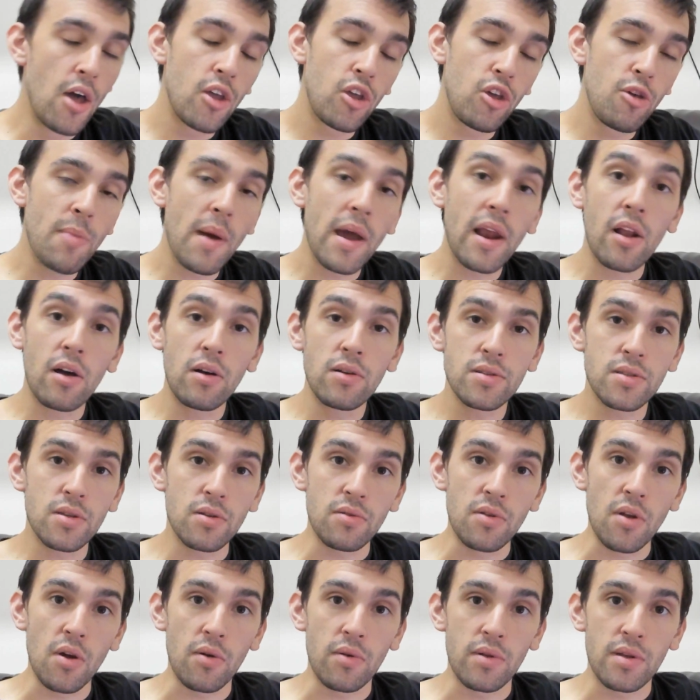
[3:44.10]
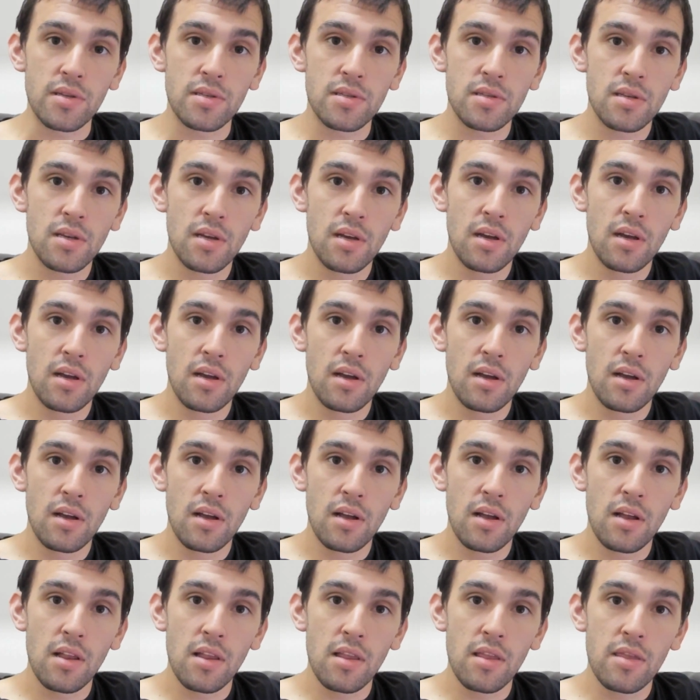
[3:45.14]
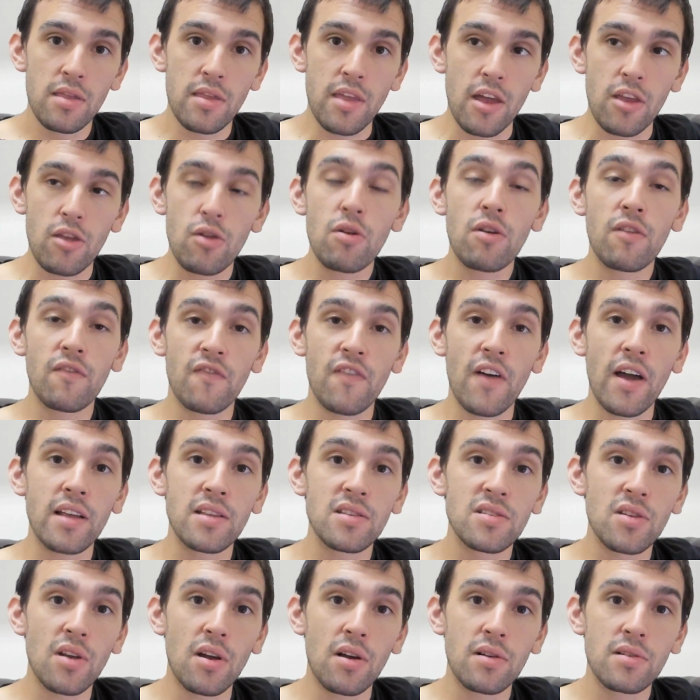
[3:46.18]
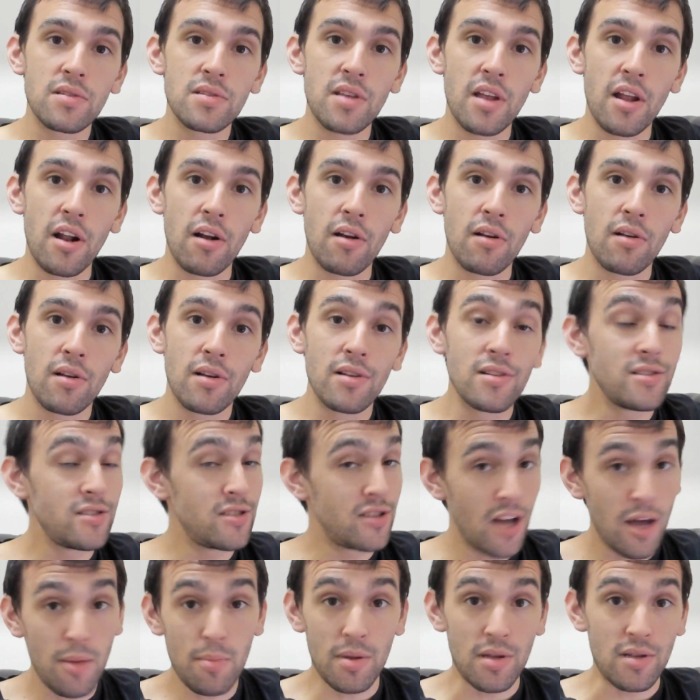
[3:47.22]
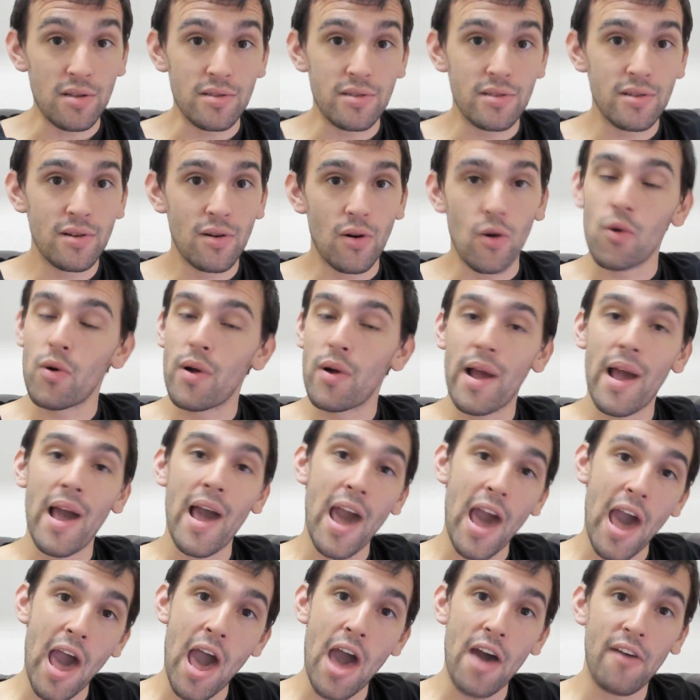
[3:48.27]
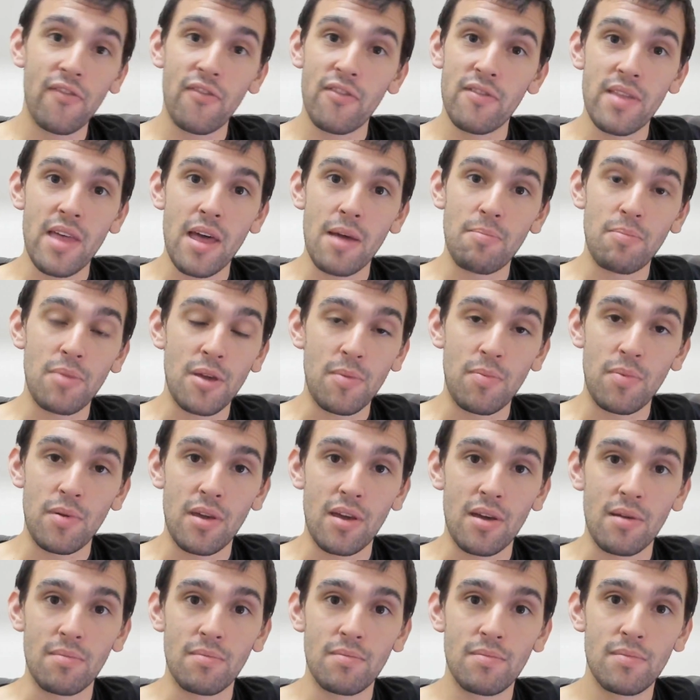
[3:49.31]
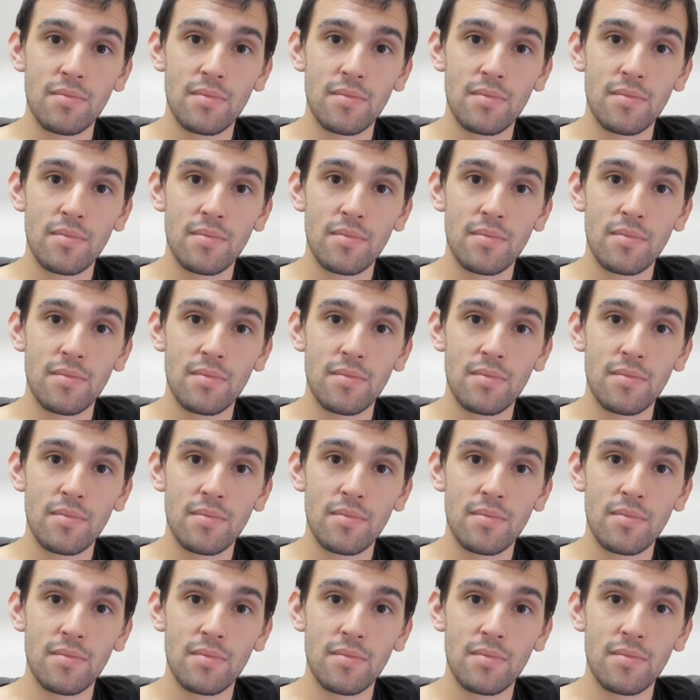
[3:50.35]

You might also notice that you can find songs that are doubled or half of that BPM.